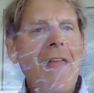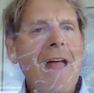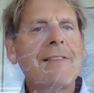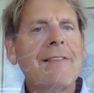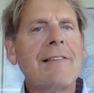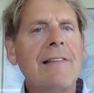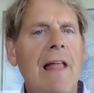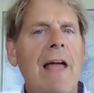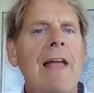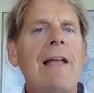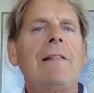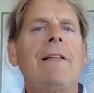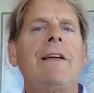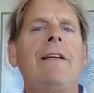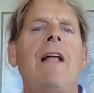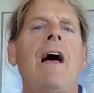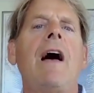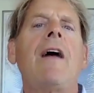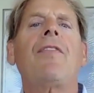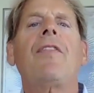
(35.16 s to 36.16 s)
that's likely
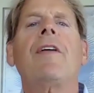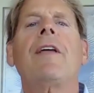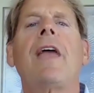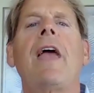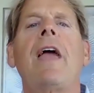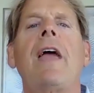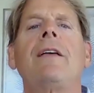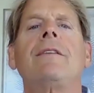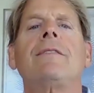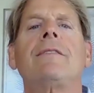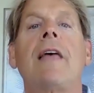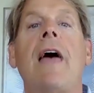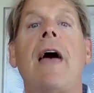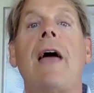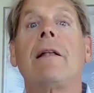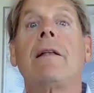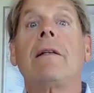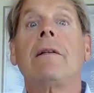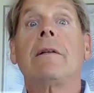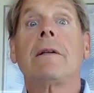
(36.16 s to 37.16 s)
not the case,
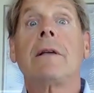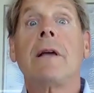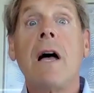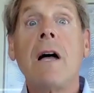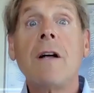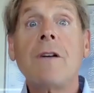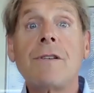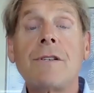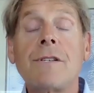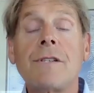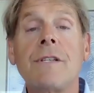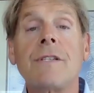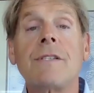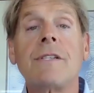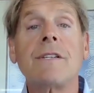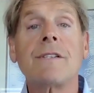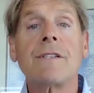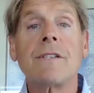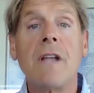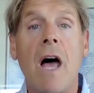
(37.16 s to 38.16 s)
that consciousness
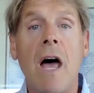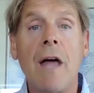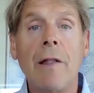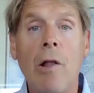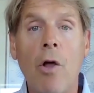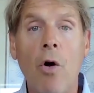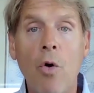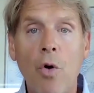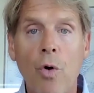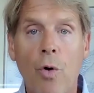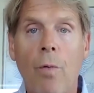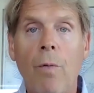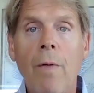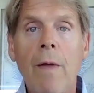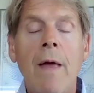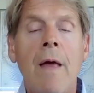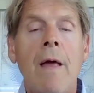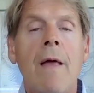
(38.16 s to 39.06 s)
is non-local,